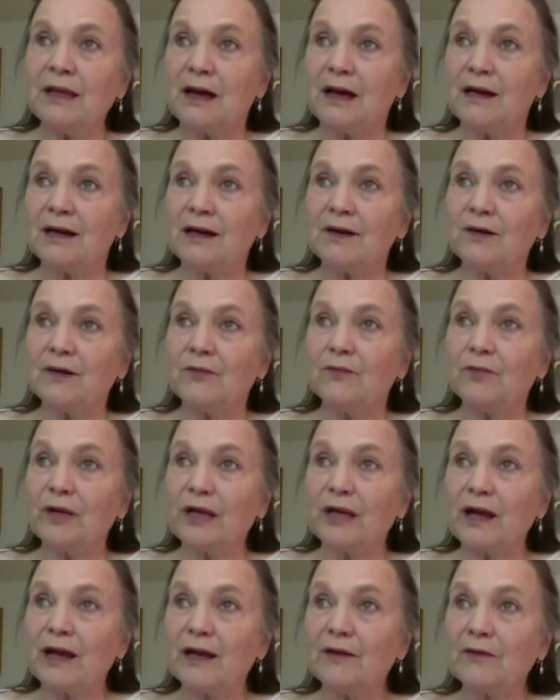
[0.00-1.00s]

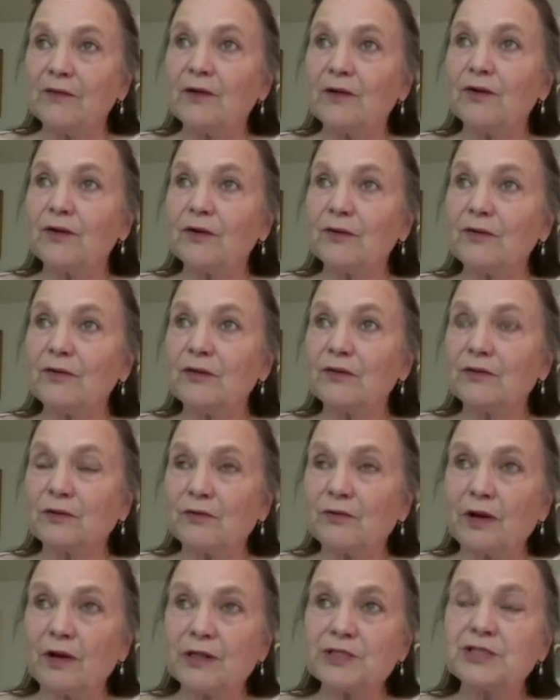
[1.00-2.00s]
when I heard that the
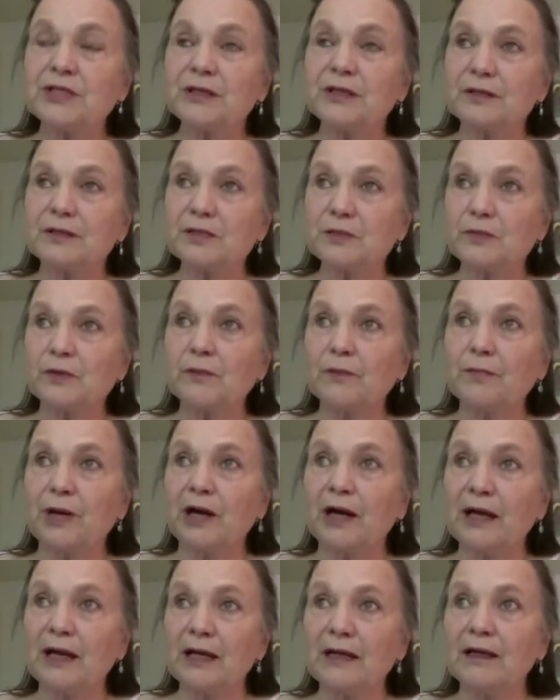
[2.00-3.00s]
Rothschilds were
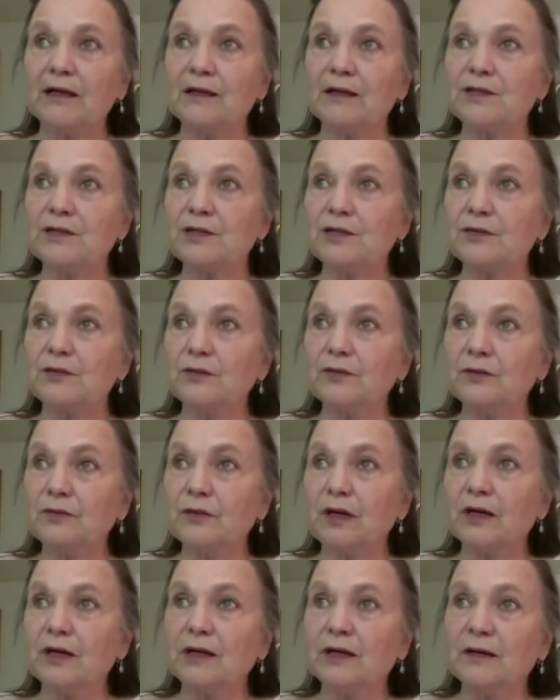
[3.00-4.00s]
buying into,
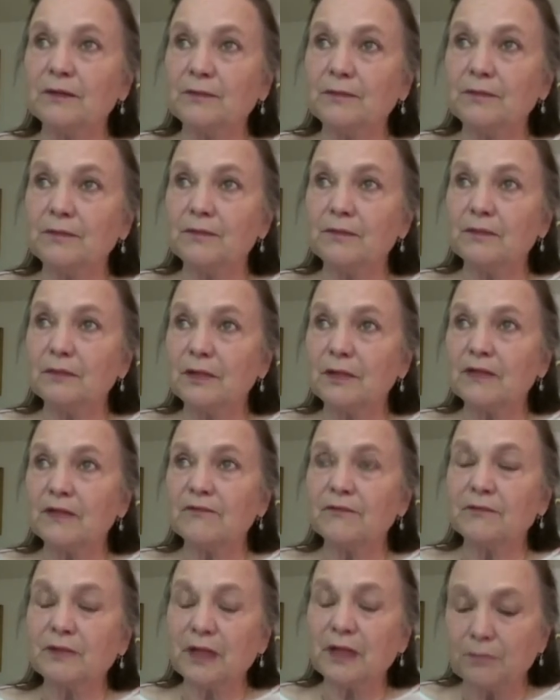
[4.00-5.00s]

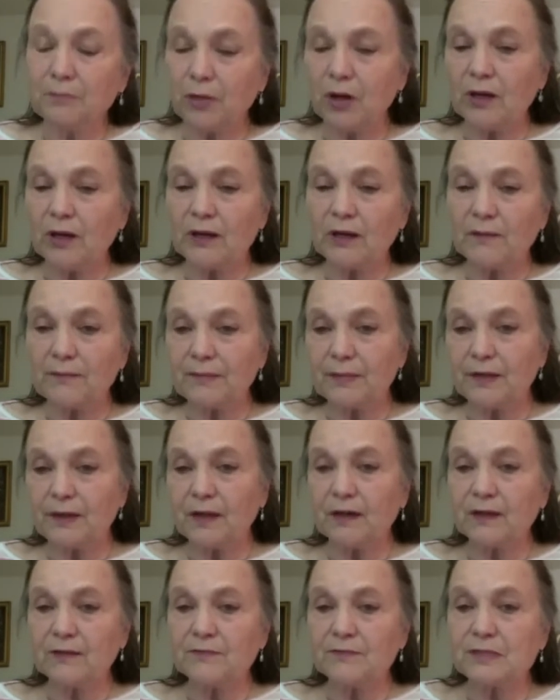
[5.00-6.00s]
they bought
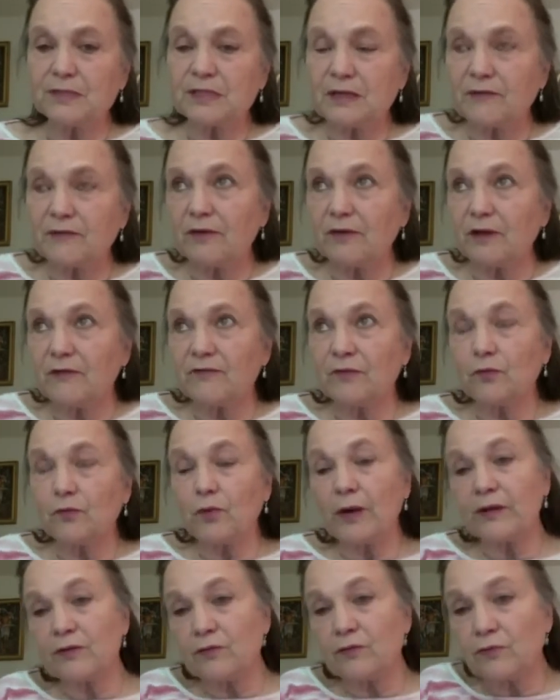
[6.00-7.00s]
up several of the
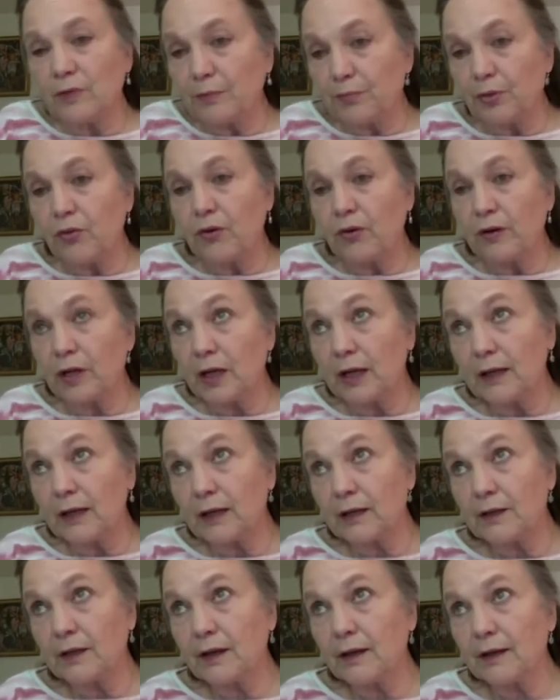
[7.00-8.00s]
weather
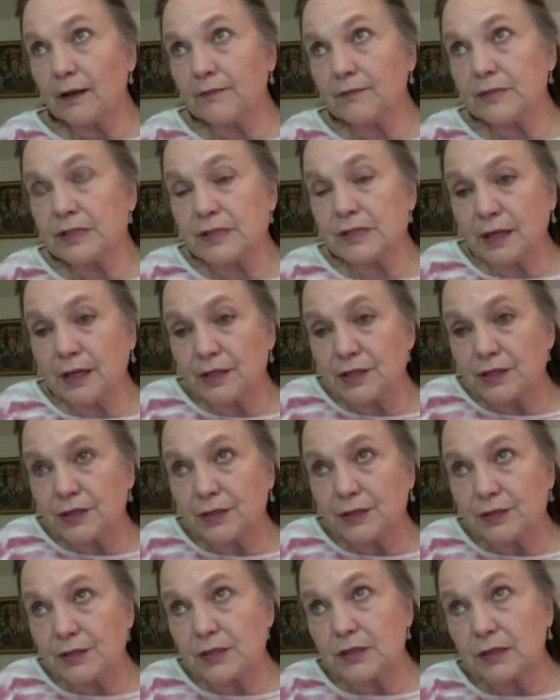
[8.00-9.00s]
reporting
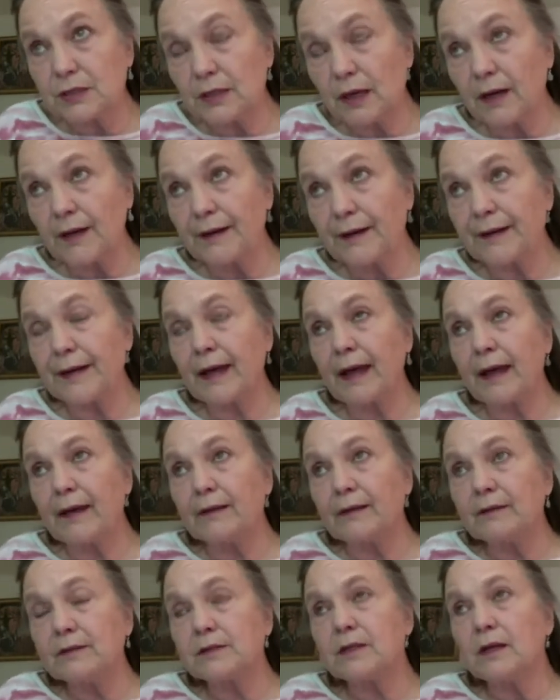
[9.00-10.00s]
stations
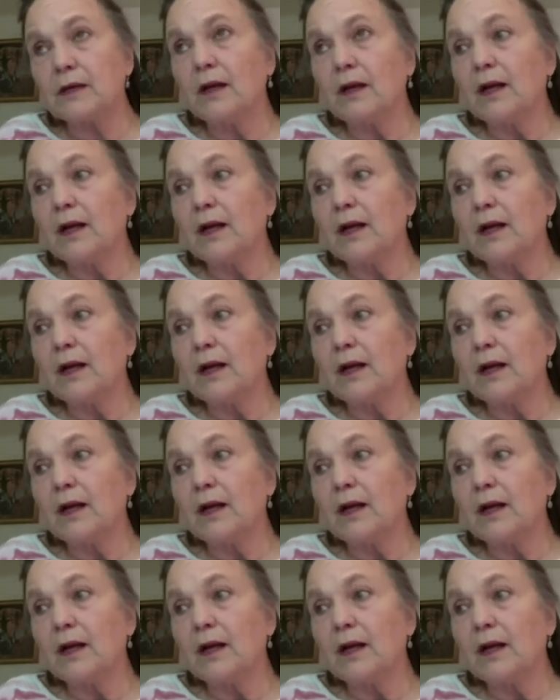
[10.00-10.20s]
and